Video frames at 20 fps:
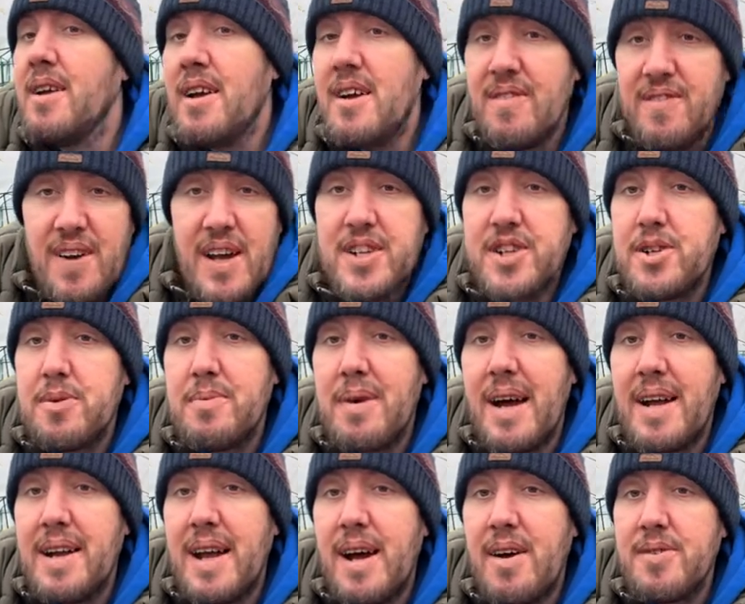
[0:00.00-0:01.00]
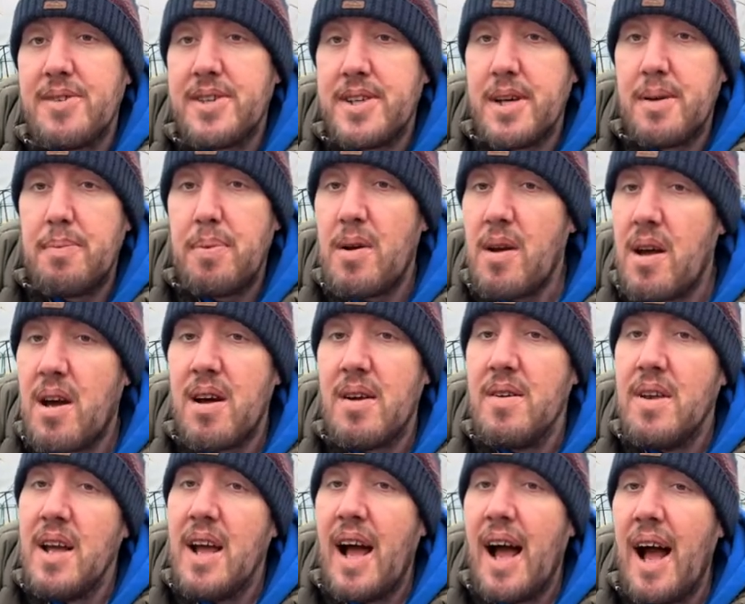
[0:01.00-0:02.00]
Fetch them back down to your plot,
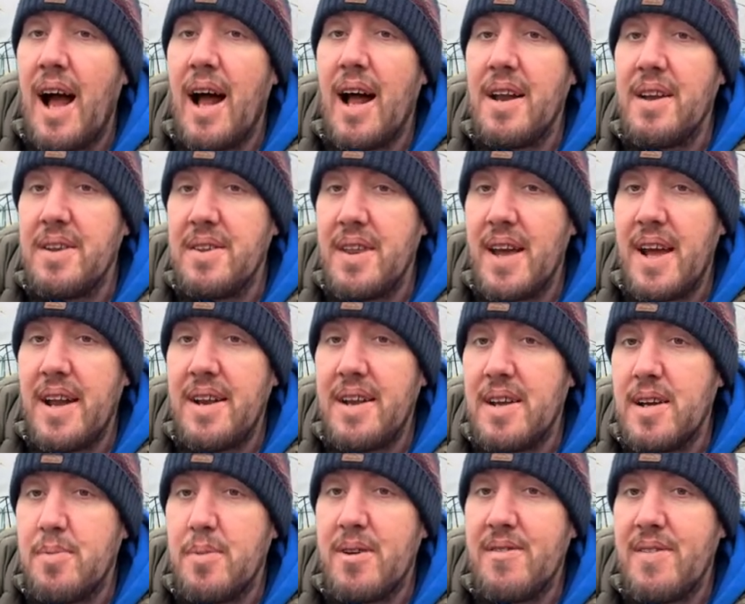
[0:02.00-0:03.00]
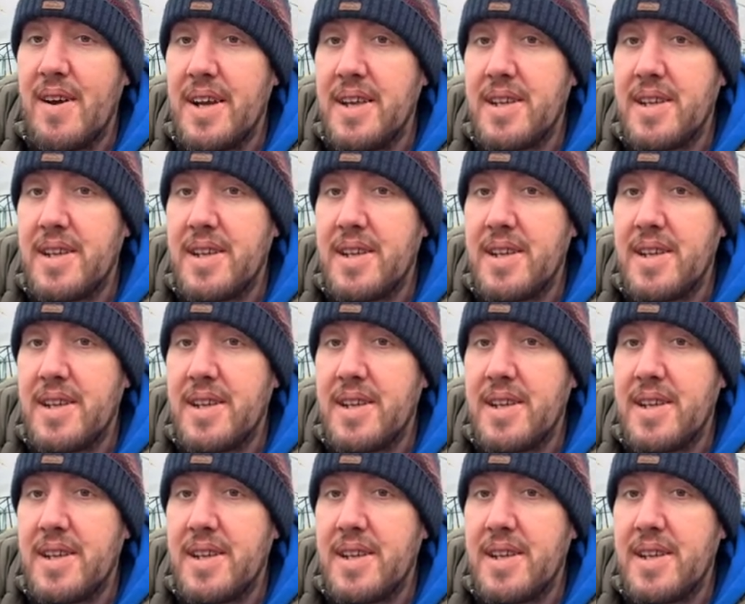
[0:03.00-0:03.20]
and then it'll be ready